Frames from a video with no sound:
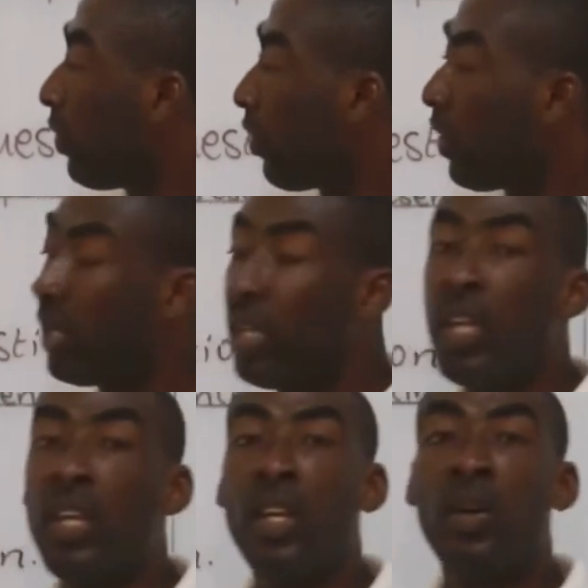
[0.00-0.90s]
3.
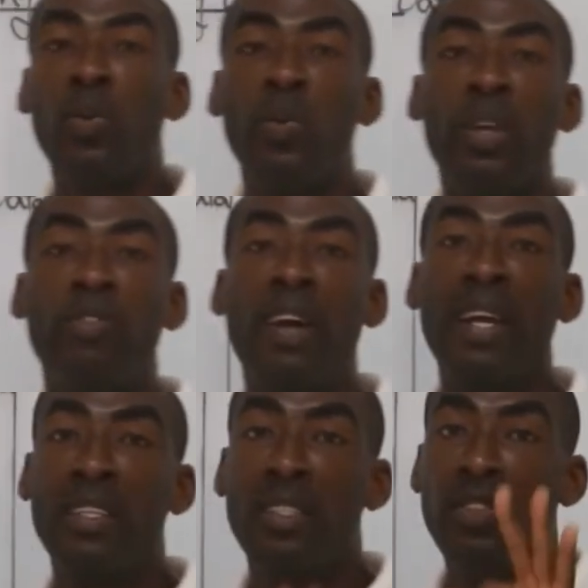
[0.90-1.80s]
We
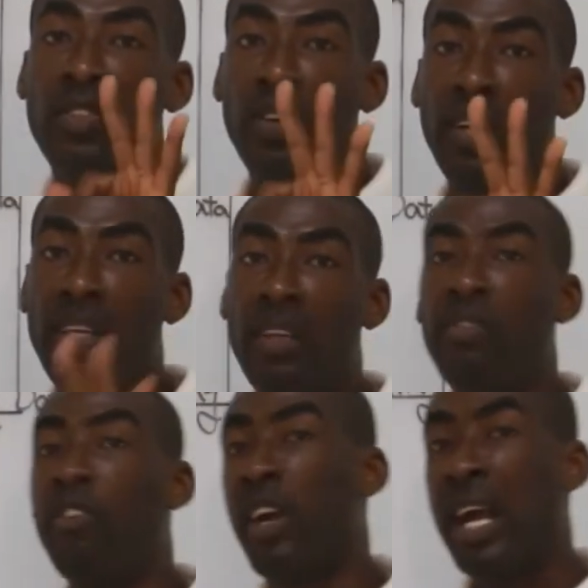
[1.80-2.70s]
find 3
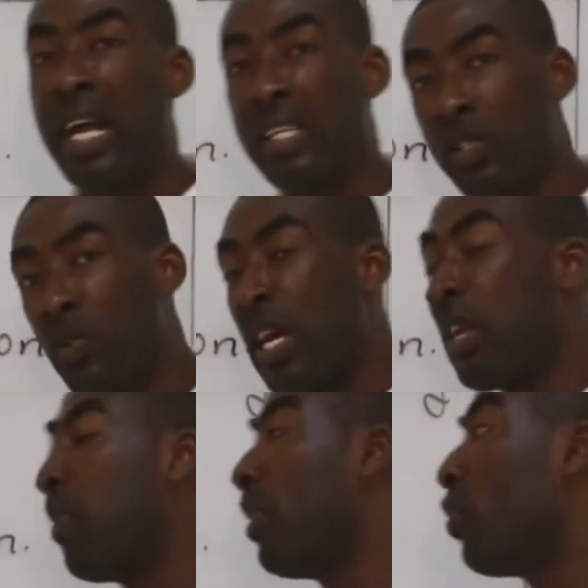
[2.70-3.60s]
for cars. So
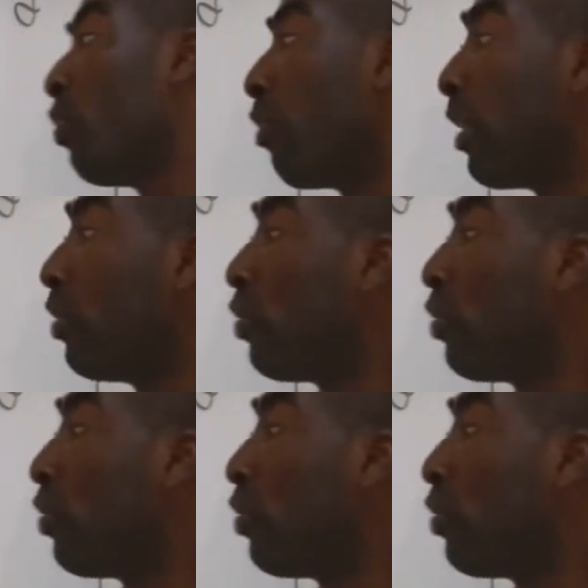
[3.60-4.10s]
that means we're going